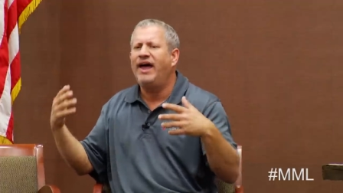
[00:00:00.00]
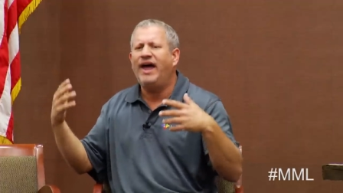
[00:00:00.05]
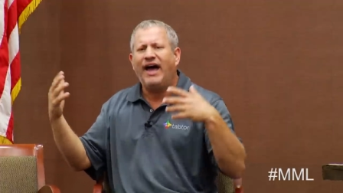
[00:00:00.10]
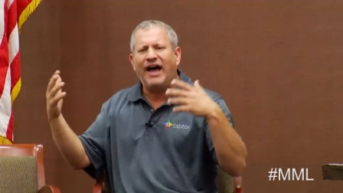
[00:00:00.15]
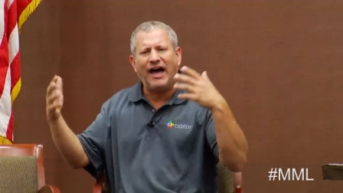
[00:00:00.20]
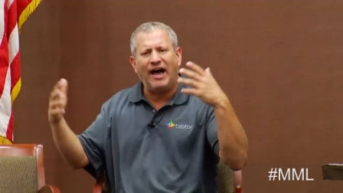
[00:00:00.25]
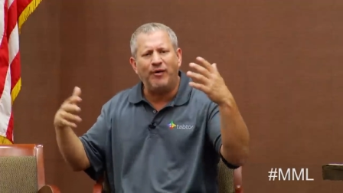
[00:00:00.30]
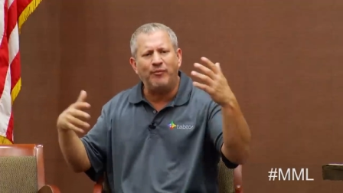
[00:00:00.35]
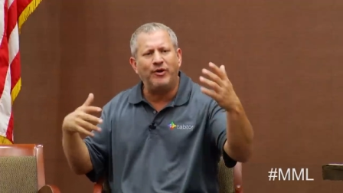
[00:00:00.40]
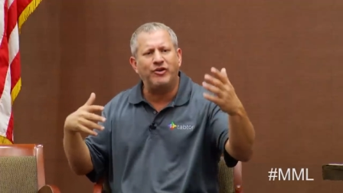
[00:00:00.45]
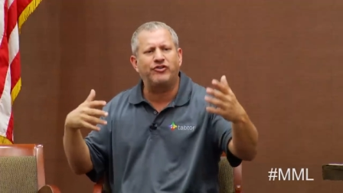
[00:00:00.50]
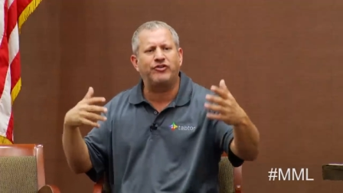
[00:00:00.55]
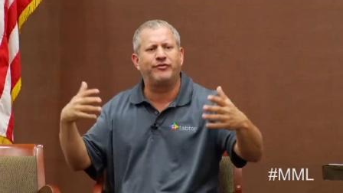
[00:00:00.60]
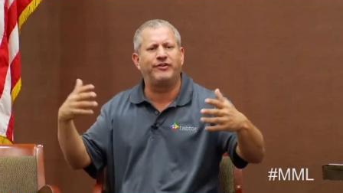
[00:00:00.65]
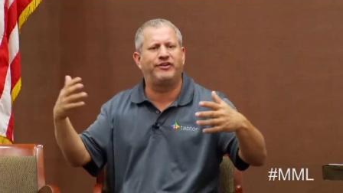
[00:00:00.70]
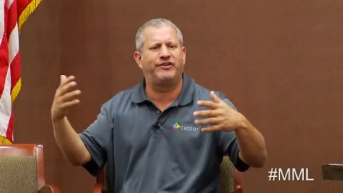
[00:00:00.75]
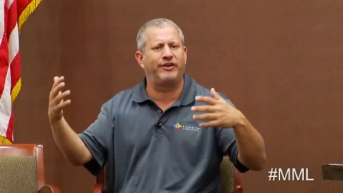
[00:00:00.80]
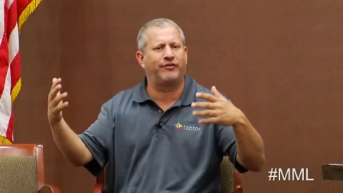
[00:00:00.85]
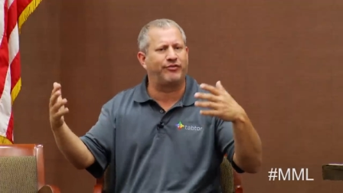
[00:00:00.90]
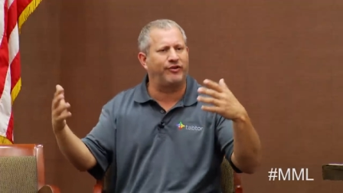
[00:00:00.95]
how much of a
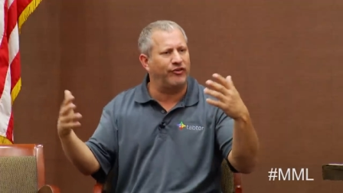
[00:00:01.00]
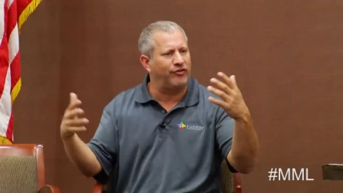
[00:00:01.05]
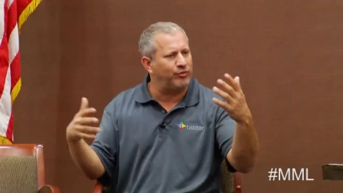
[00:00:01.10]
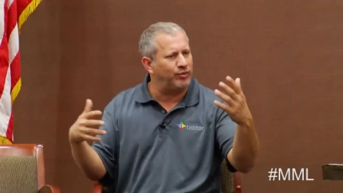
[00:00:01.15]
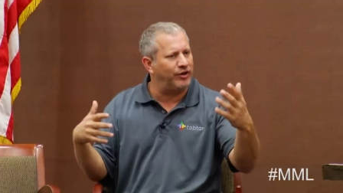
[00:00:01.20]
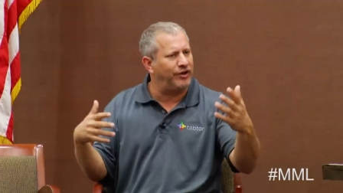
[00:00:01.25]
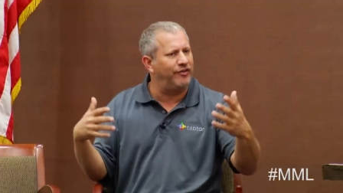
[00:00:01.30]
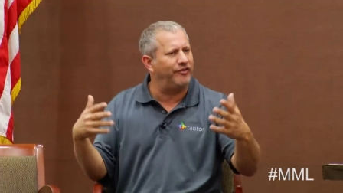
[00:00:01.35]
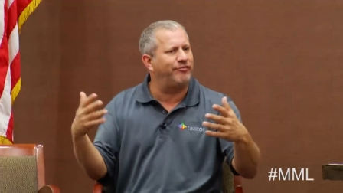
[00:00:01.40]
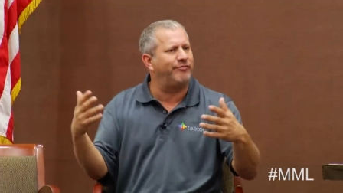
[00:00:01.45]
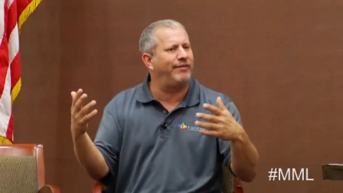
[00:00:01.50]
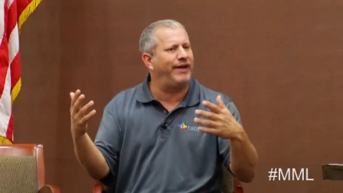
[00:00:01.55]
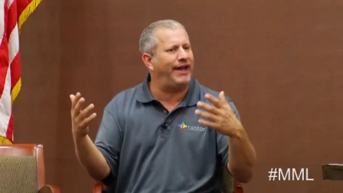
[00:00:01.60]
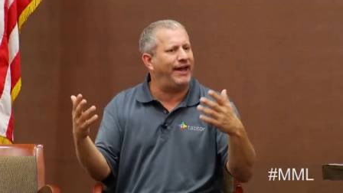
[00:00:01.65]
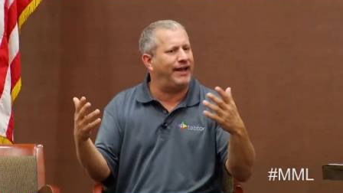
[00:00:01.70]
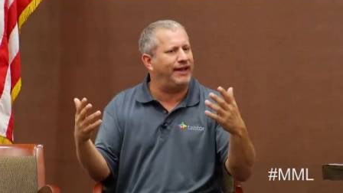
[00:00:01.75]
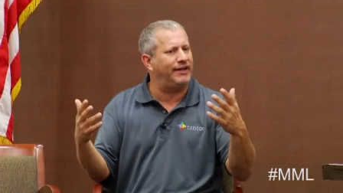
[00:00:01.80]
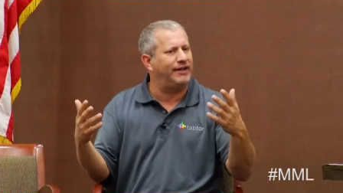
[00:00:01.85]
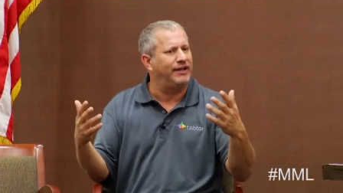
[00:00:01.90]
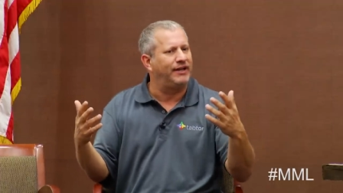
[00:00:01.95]
difference would it have
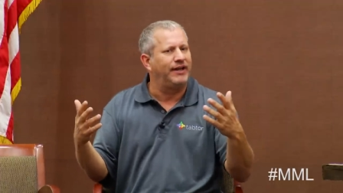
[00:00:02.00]
made